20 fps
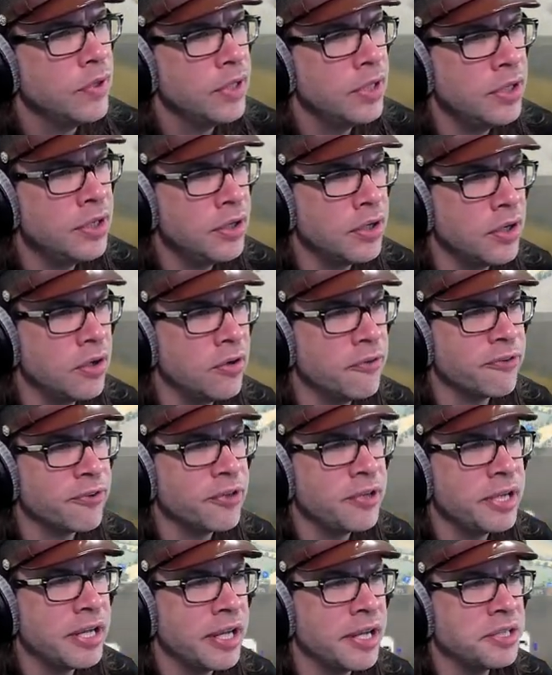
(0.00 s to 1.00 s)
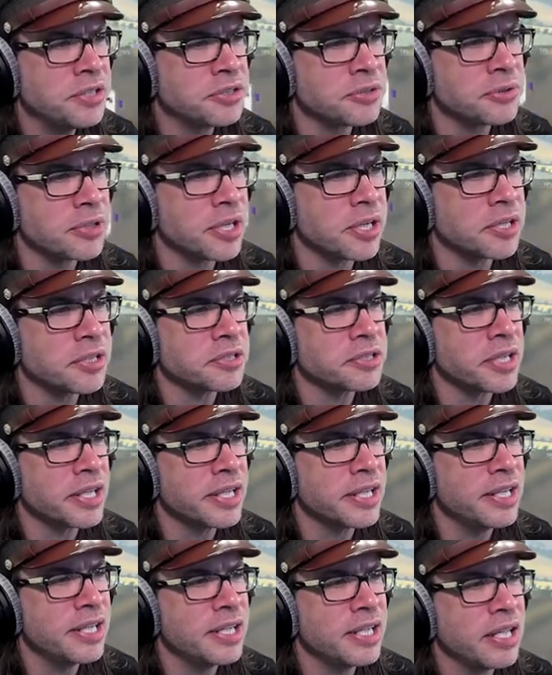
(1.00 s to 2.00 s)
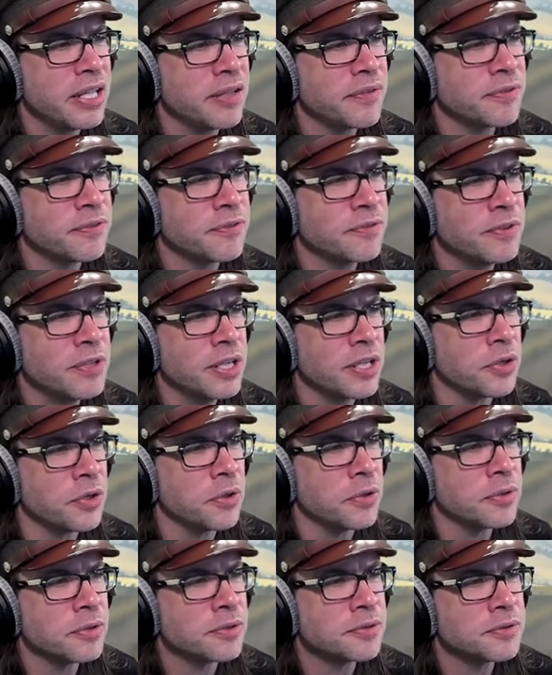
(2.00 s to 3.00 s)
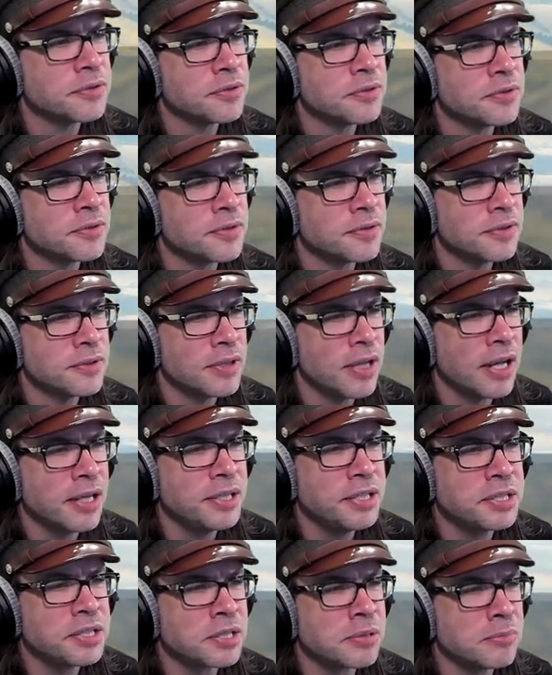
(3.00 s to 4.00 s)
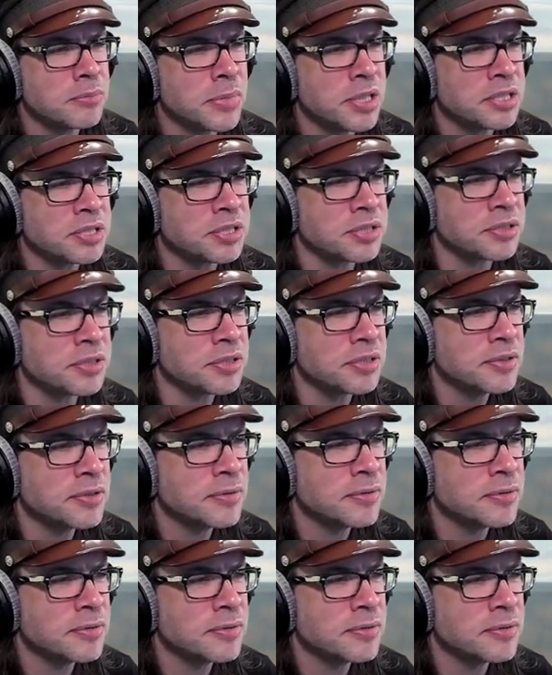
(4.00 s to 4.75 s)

You know, for the entourage. I gotta have, you know, I need some muscle.